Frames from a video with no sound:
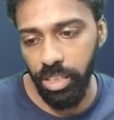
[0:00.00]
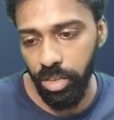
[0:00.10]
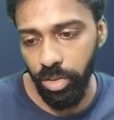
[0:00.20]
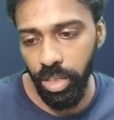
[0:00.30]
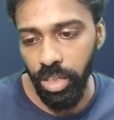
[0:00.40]

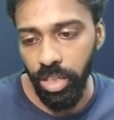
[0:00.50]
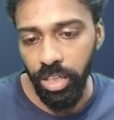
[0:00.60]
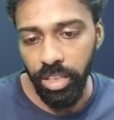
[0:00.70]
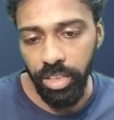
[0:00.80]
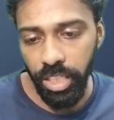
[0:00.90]
Okay,
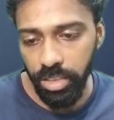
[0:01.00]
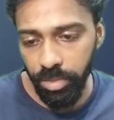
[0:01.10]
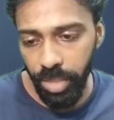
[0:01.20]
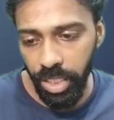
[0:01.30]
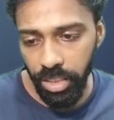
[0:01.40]
that's the
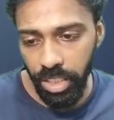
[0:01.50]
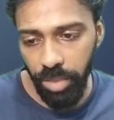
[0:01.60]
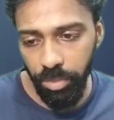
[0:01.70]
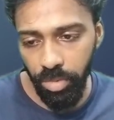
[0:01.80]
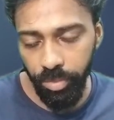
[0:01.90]
main
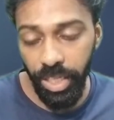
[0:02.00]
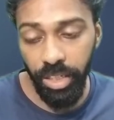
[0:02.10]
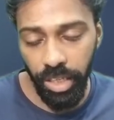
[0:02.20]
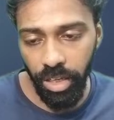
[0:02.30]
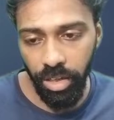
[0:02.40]
theme,
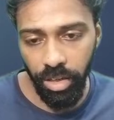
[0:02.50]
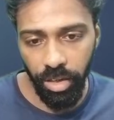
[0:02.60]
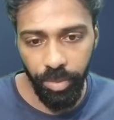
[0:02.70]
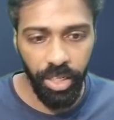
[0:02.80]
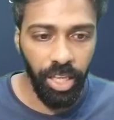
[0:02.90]

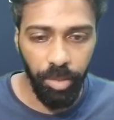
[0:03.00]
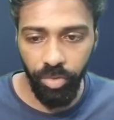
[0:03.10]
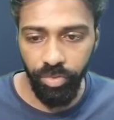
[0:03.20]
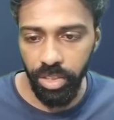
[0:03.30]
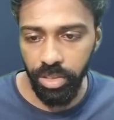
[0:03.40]
main aim of
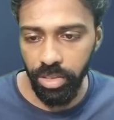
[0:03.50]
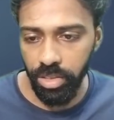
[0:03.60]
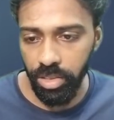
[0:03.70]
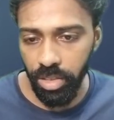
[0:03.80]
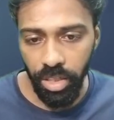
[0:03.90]

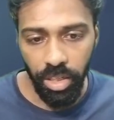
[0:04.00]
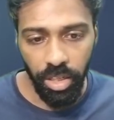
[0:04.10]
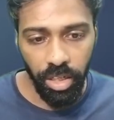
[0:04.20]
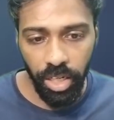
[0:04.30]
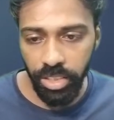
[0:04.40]
this
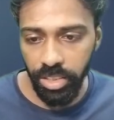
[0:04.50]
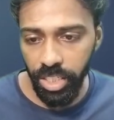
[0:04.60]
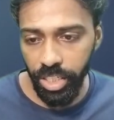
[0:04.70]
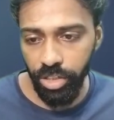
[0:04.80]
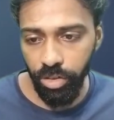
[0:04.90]

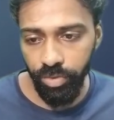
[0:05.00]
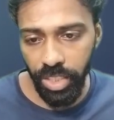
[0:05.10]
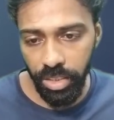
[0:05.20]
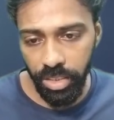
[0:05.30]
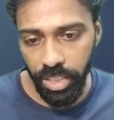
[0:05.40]
consultation of these
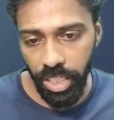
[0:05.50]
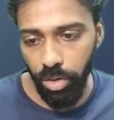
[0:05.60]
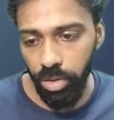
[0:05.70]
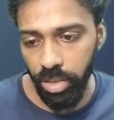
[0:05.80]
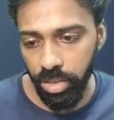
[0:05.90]

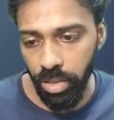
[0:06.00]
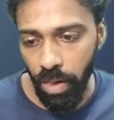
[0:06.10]
stakeholders.